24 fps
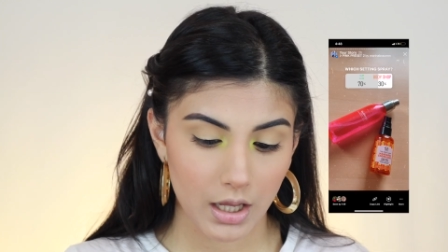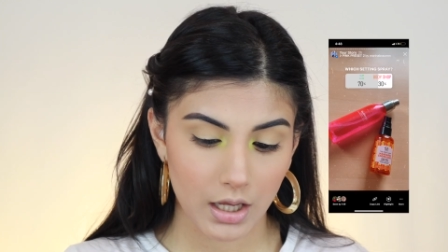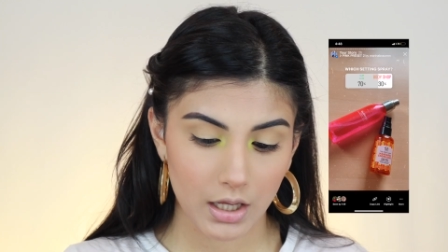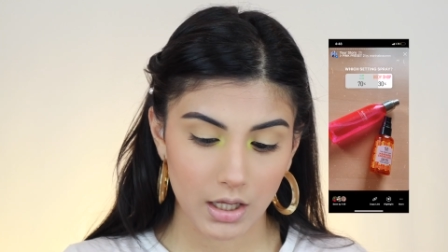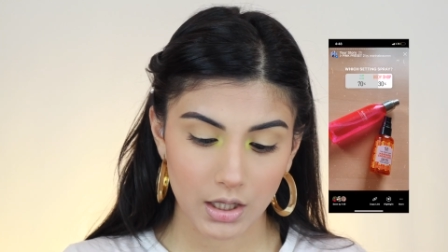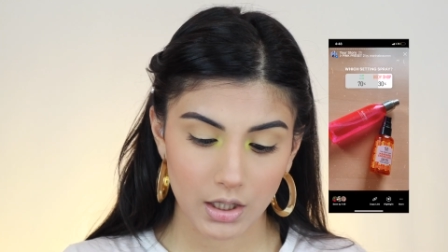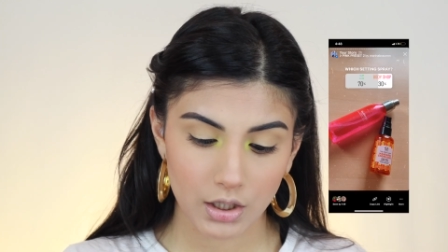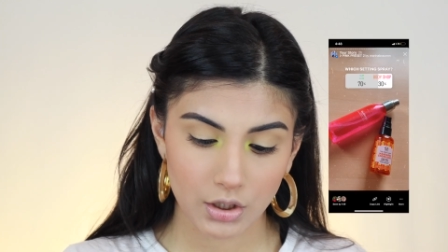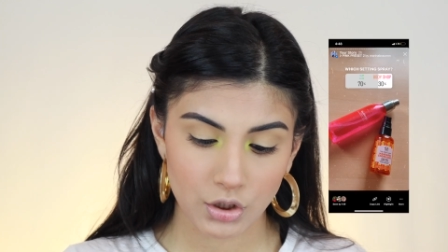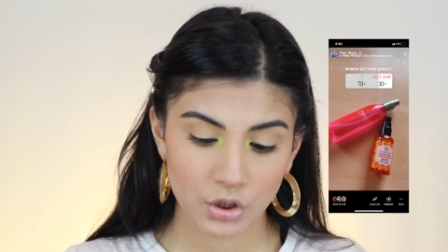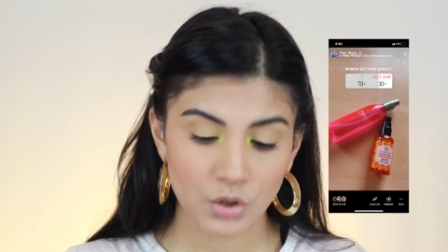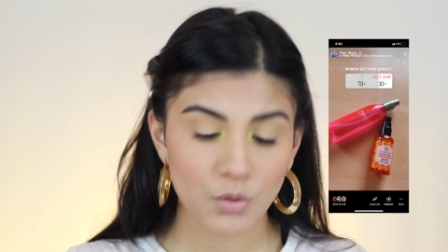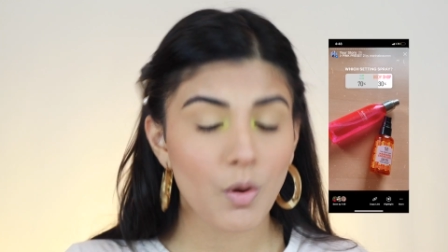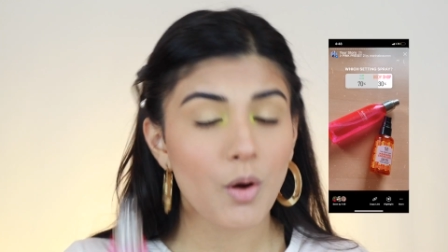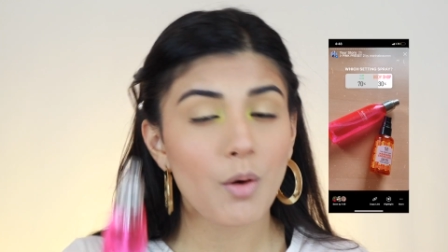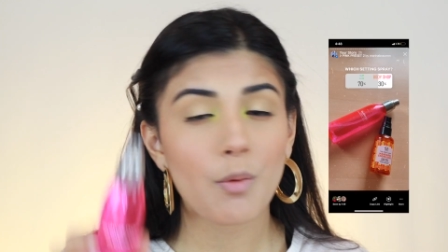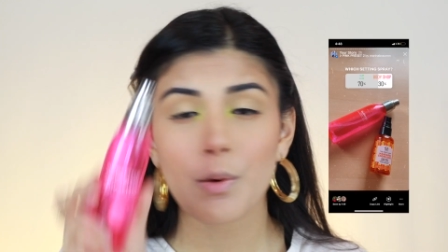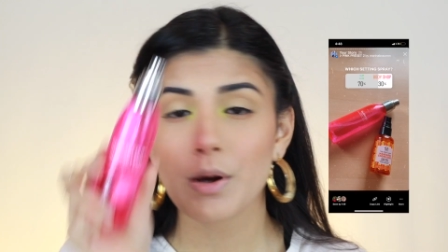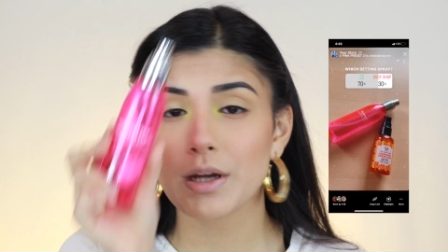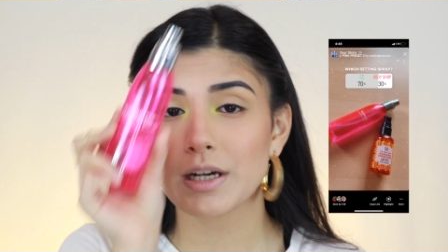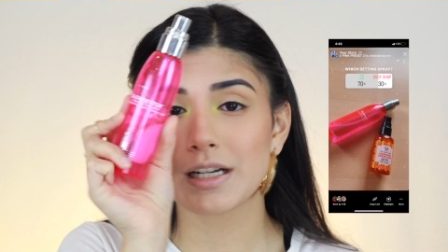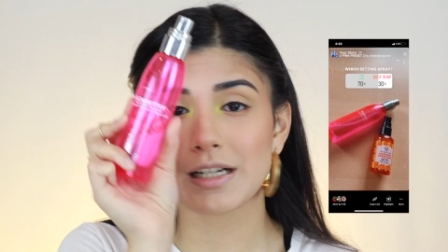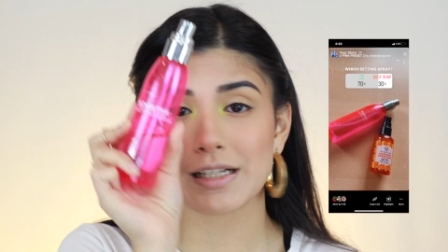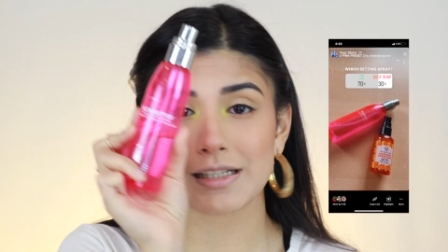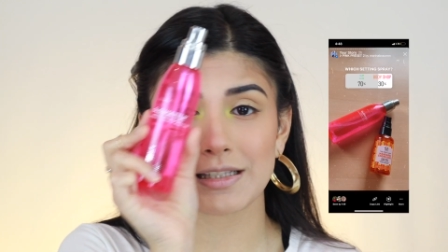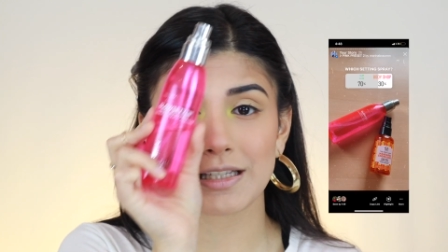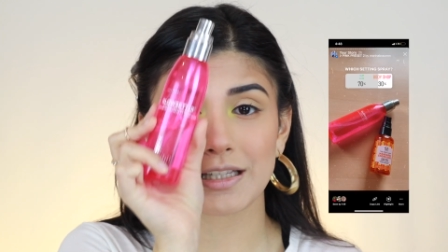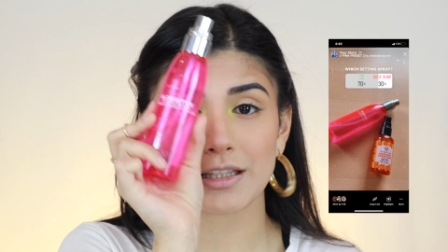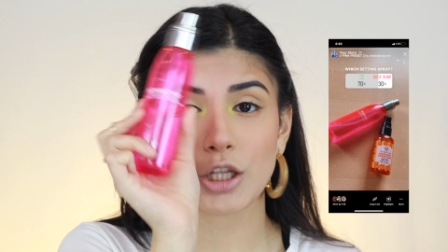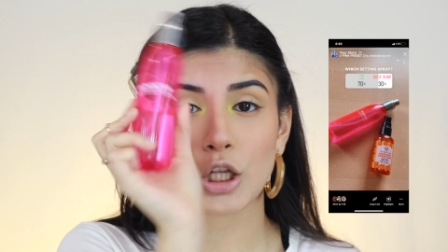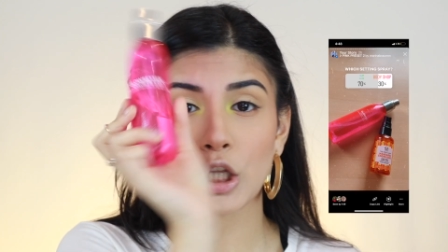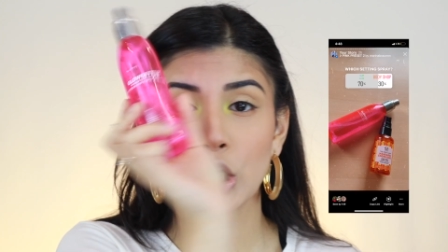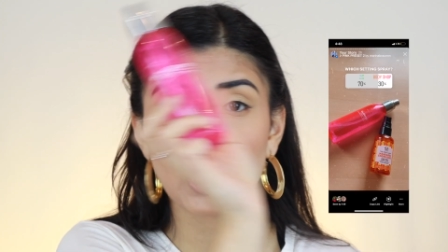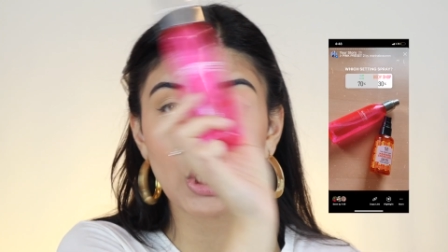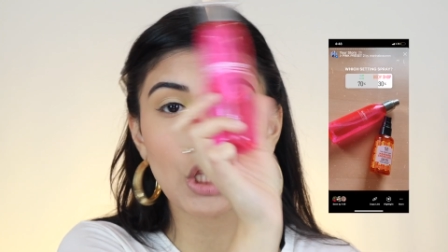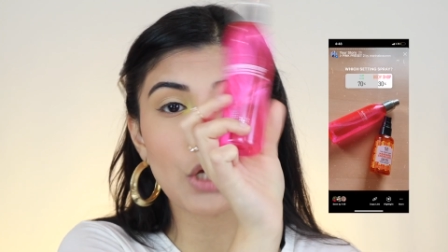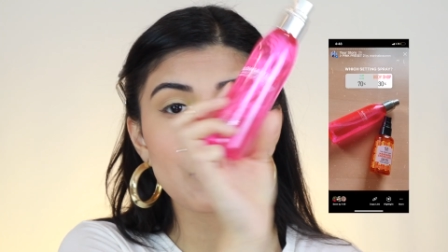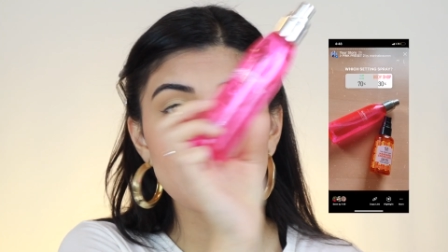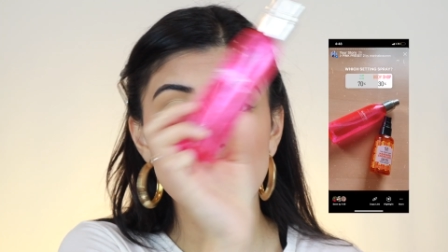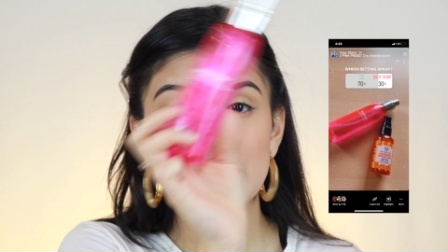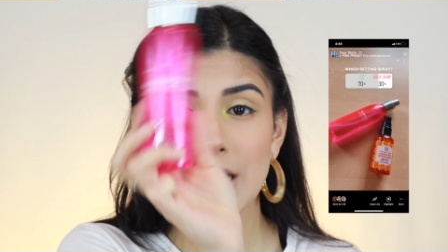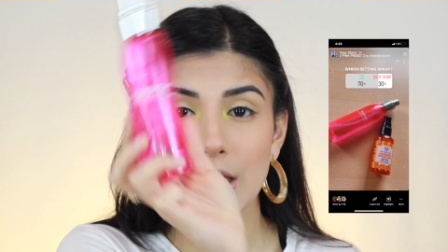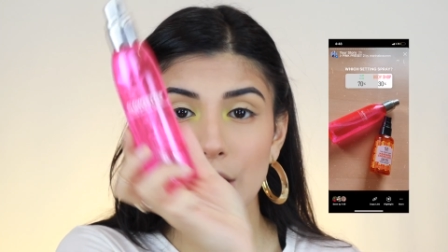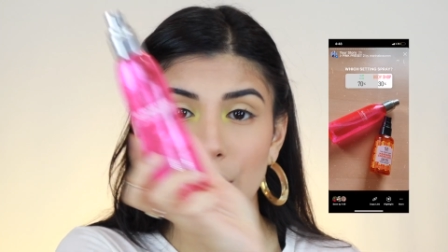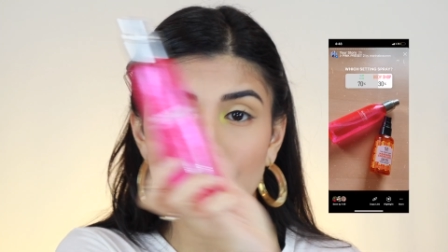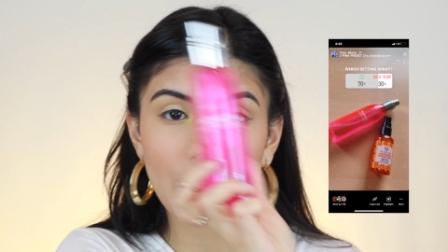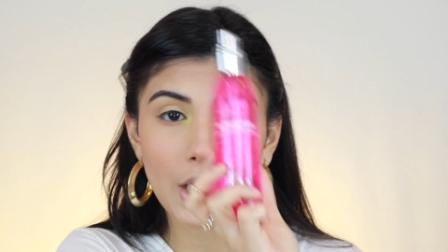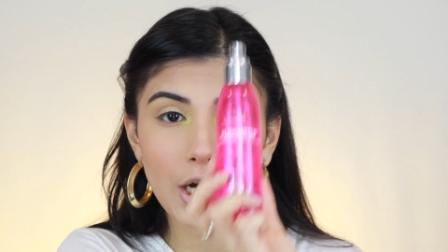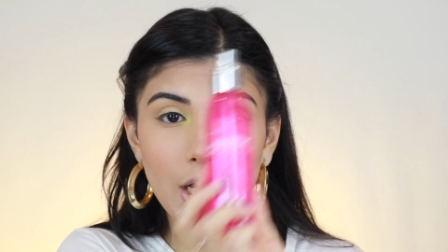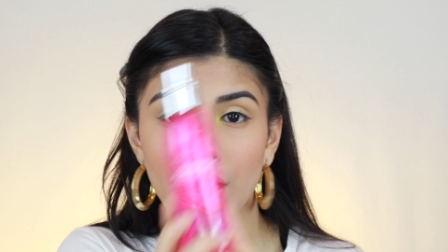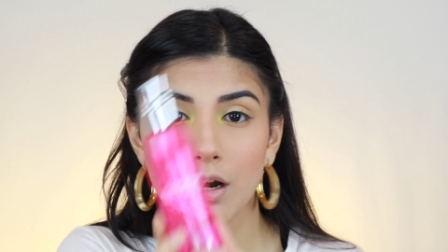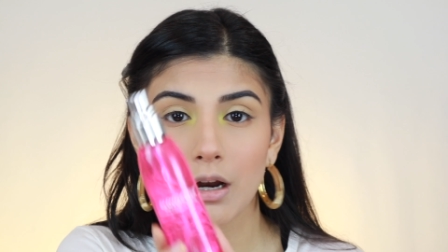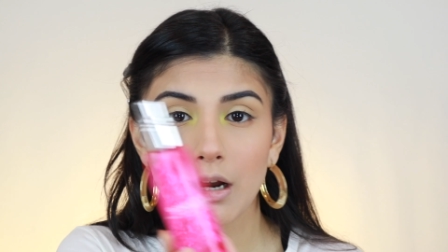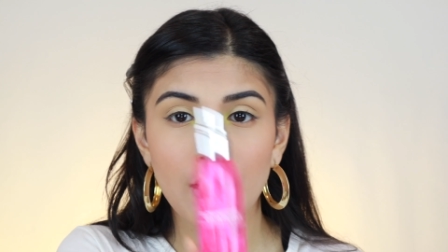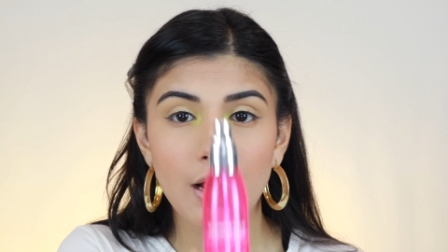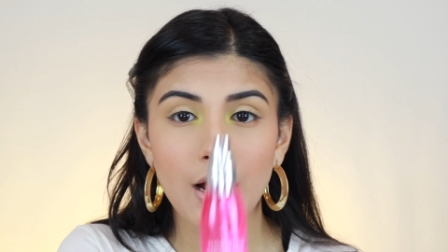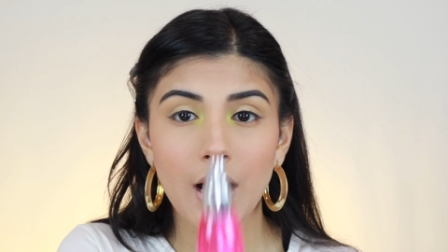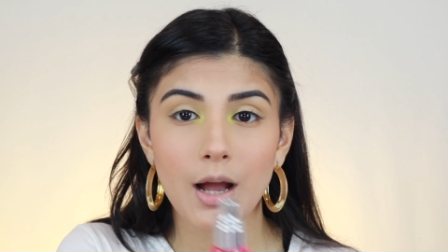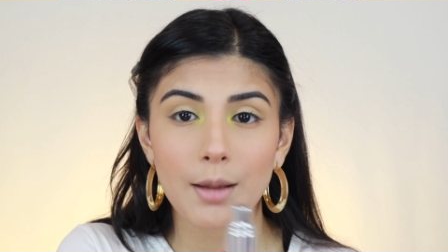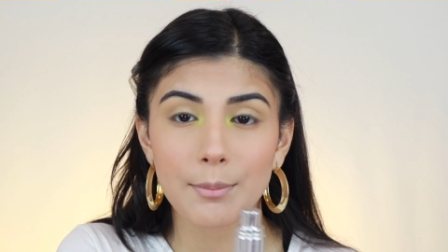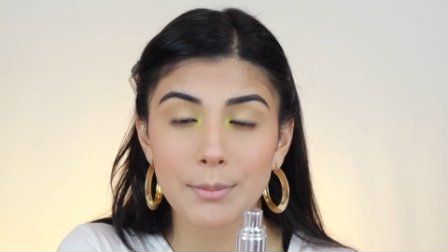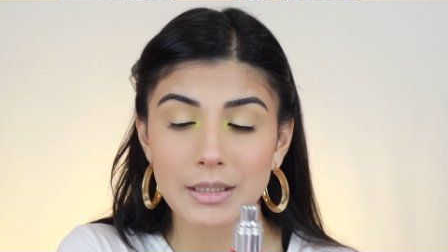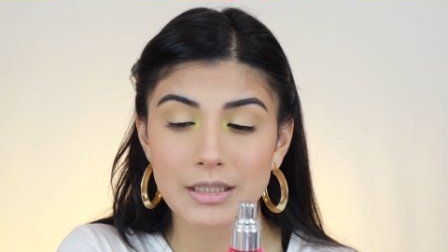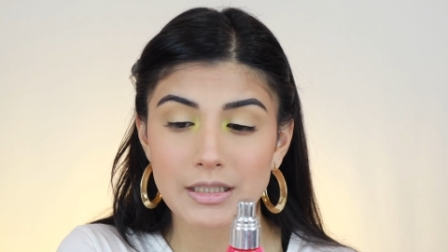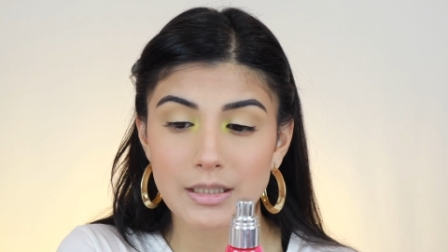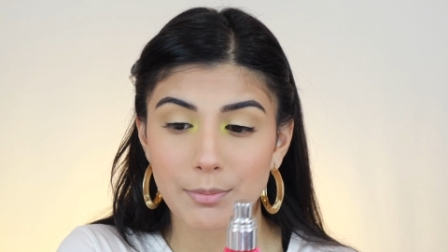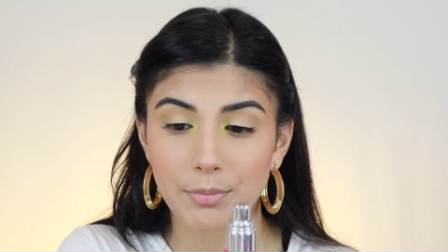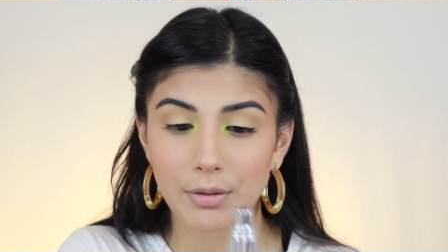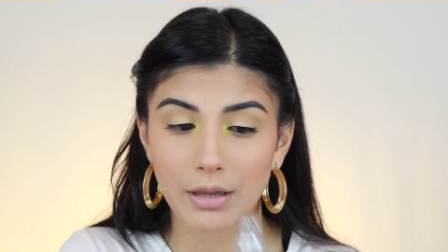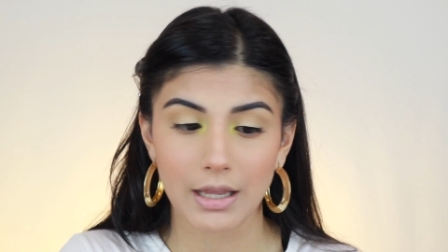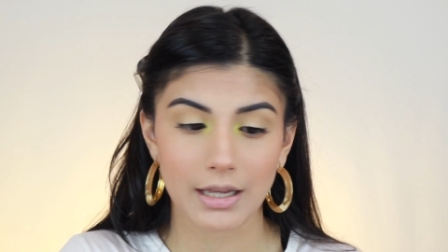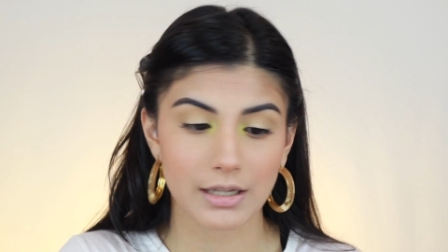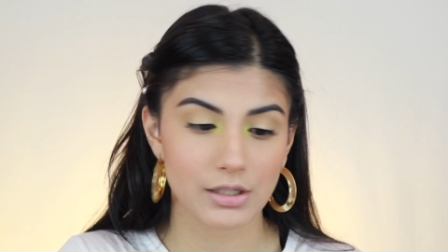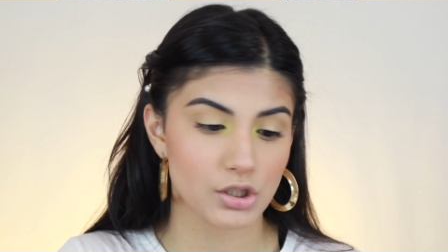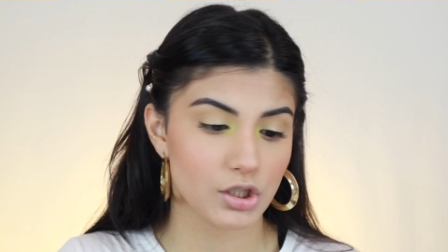and you all wanted to see the glow setter come into play,